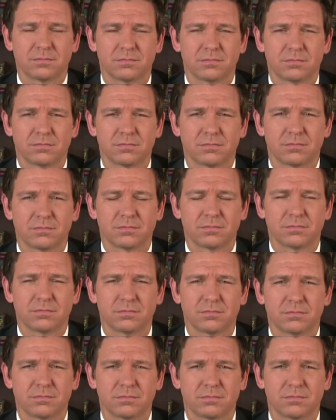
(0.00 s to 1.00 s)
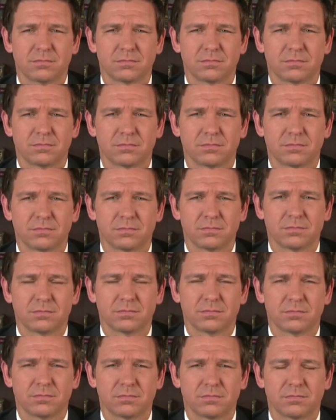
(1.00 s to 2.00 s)

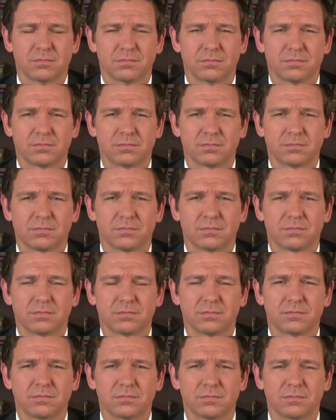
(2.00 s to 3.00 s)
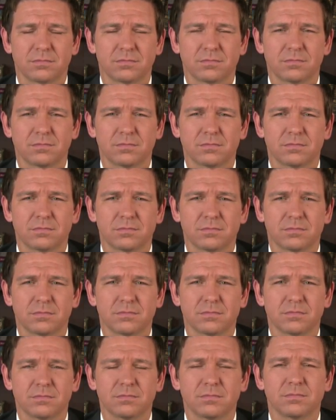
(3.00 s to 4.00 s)

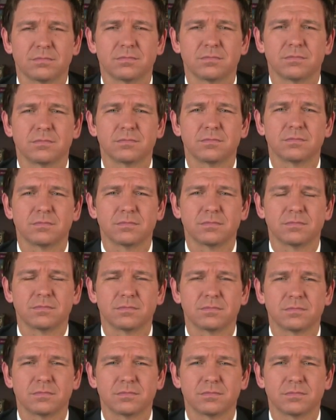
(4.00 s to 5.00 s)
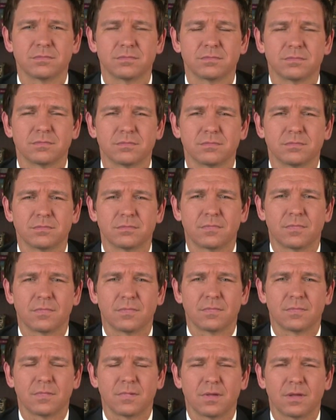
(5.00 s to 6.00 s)

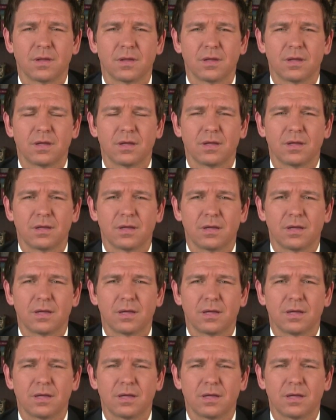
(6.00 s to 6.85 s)
No words are spoken by the person on screen.